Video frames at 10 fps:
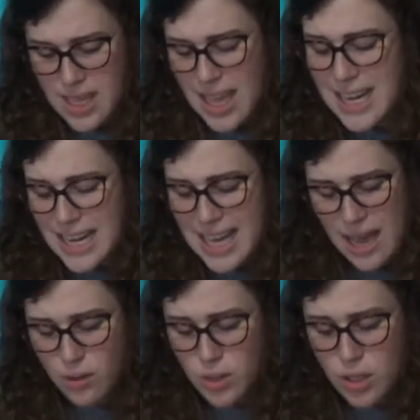And
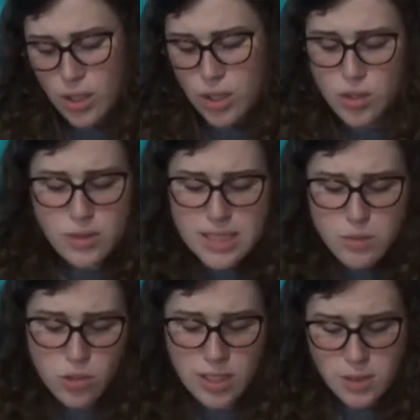anyhow, you seem
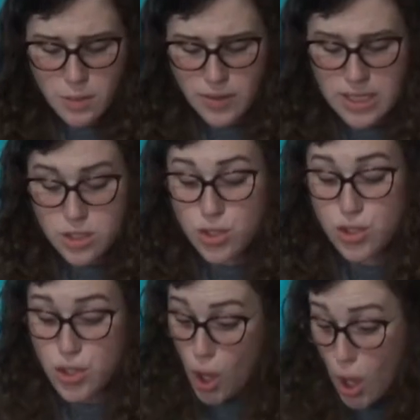trustworthy,
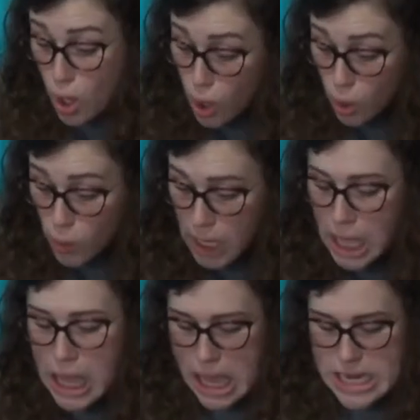so
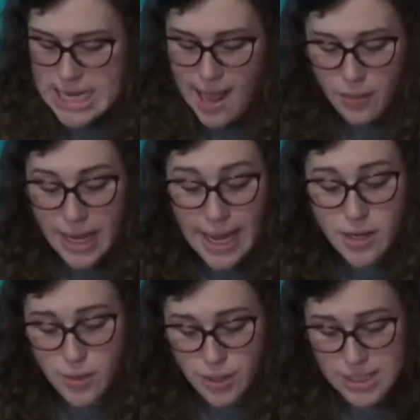now that I
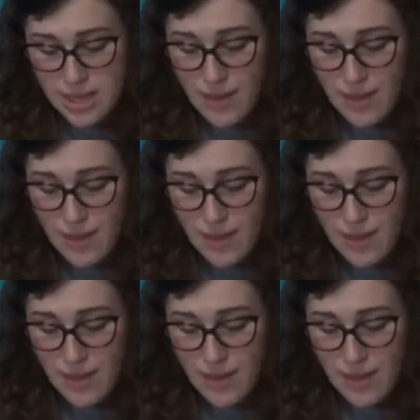know you're safe,